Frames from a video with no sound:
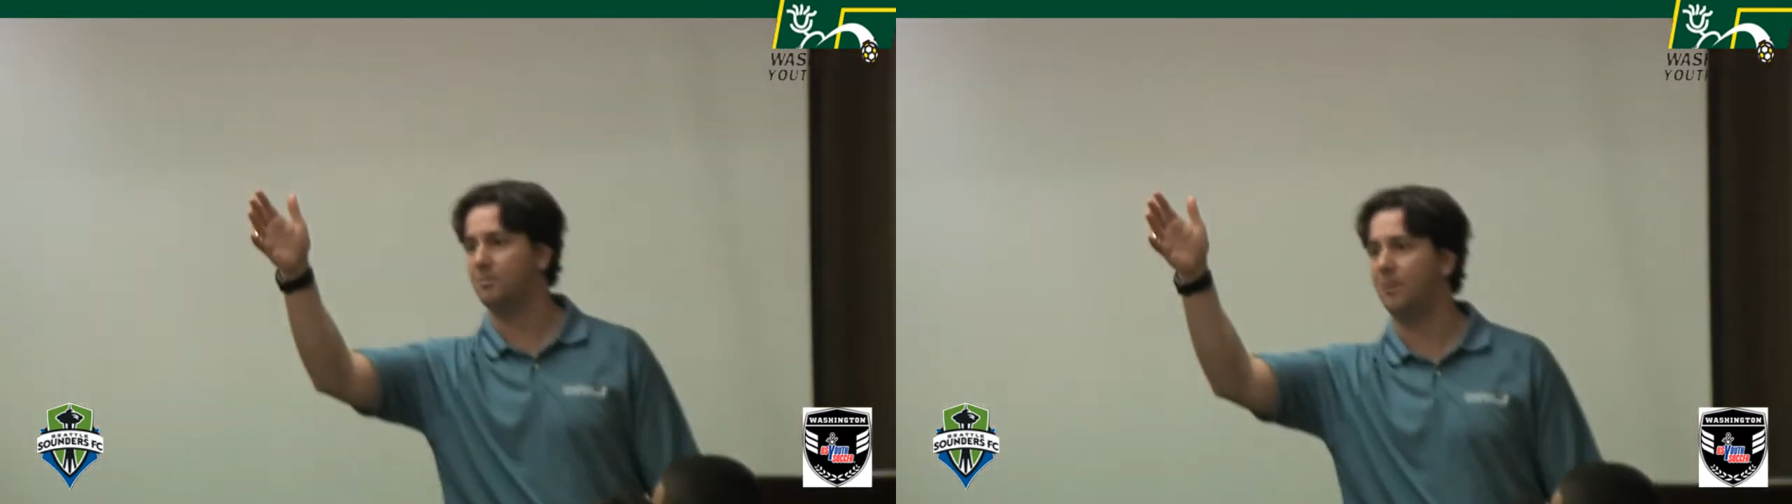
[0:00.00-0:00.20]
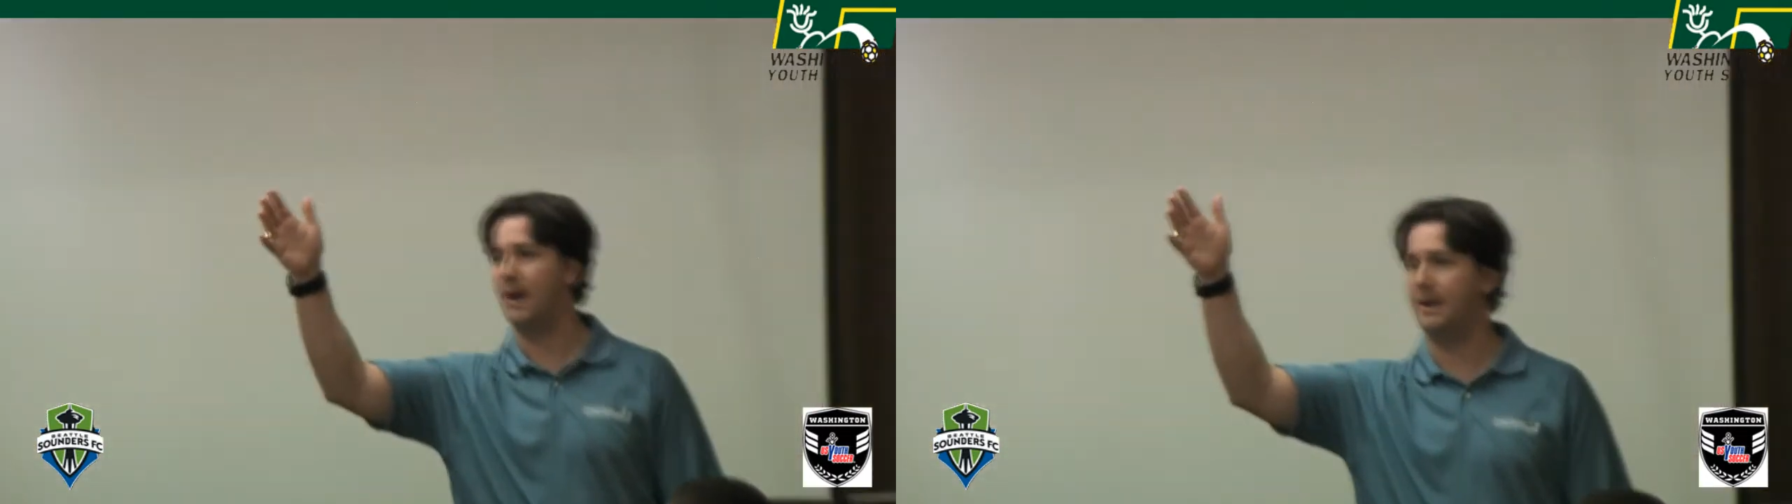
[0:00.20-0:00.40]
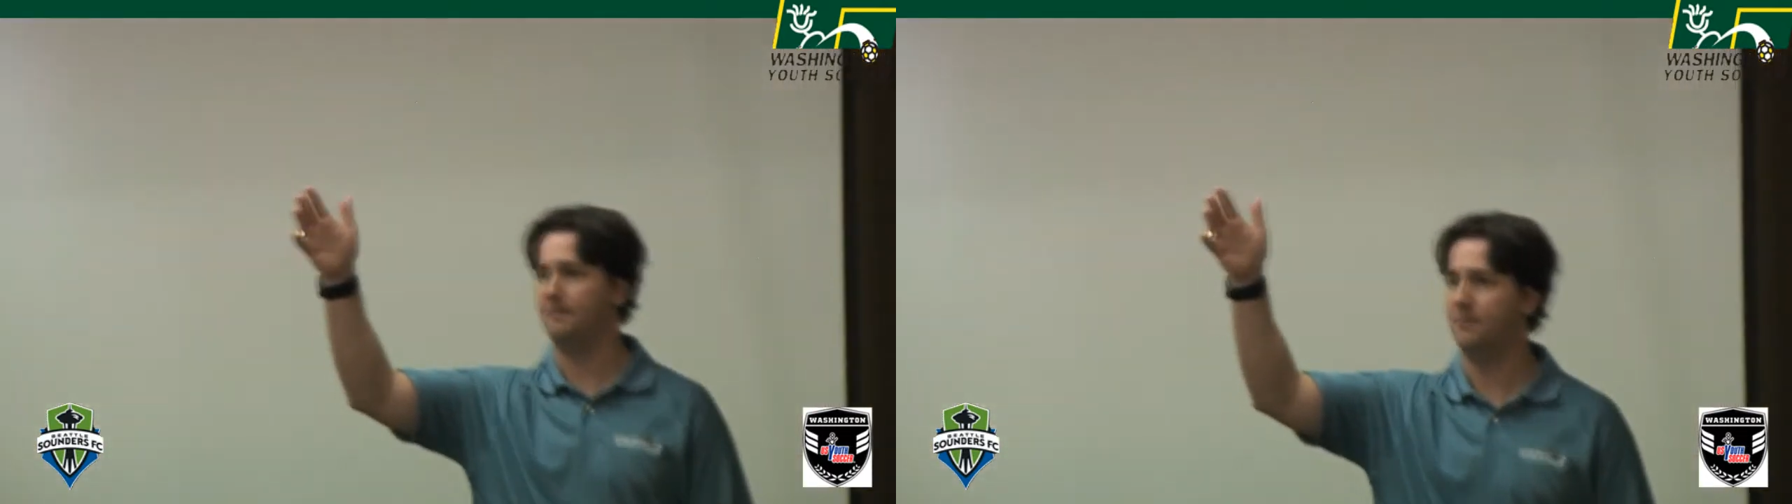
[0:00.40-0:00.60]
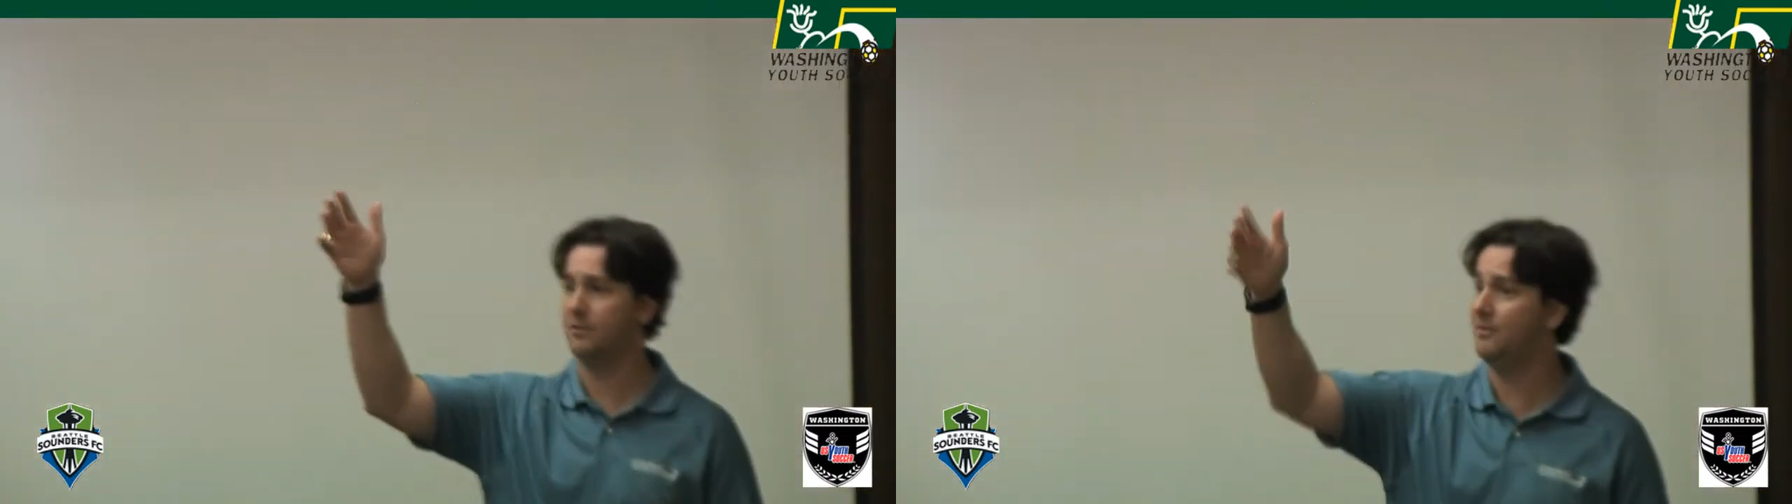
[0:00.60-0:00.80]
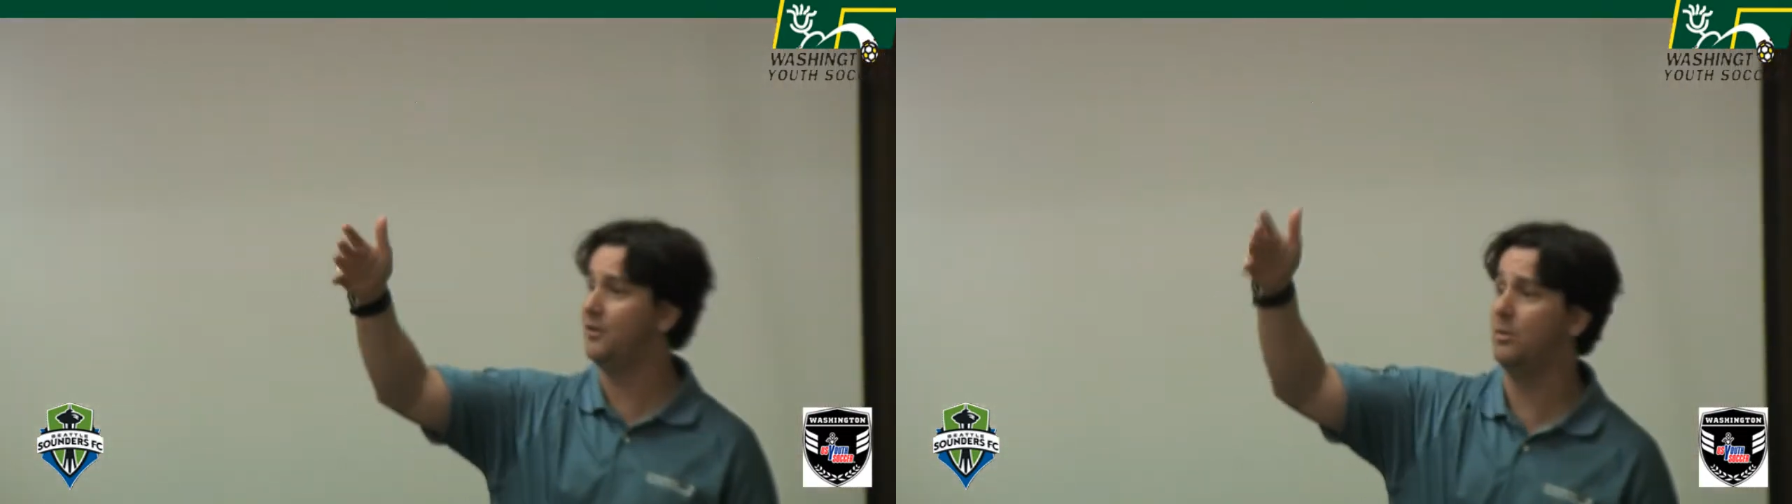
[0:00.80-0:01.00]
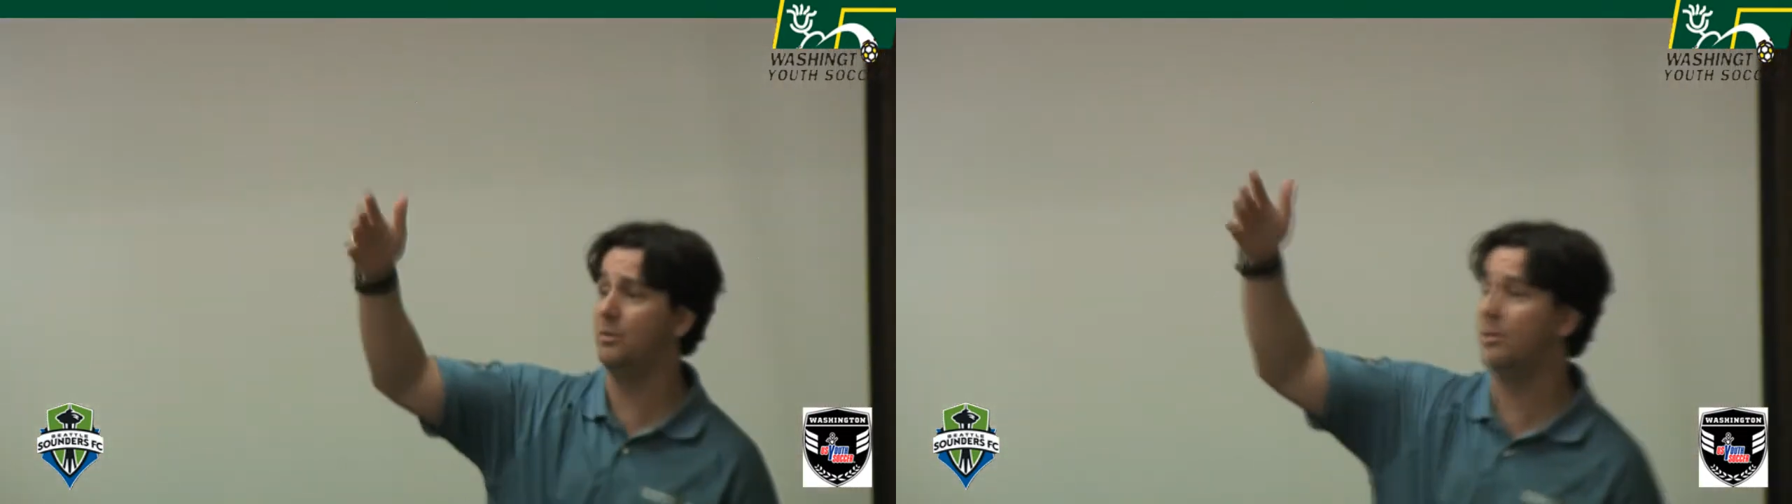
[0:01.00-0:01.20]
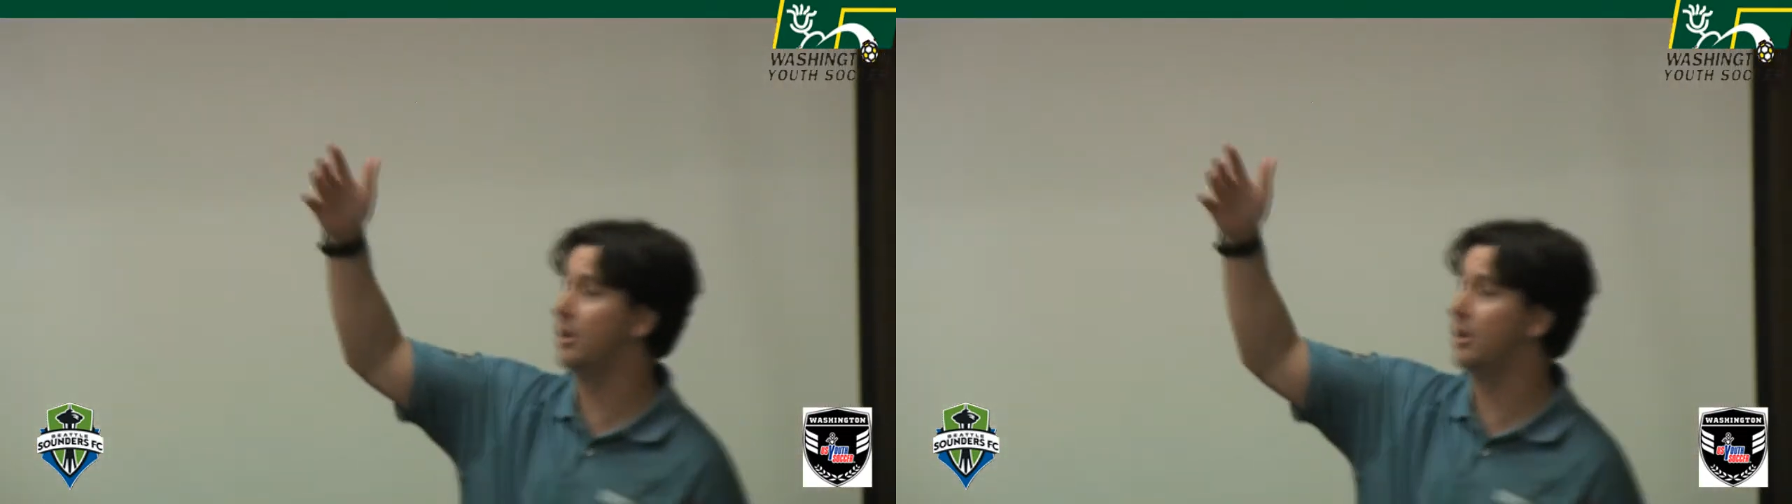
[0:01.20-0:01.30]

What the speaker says: and play. Some of you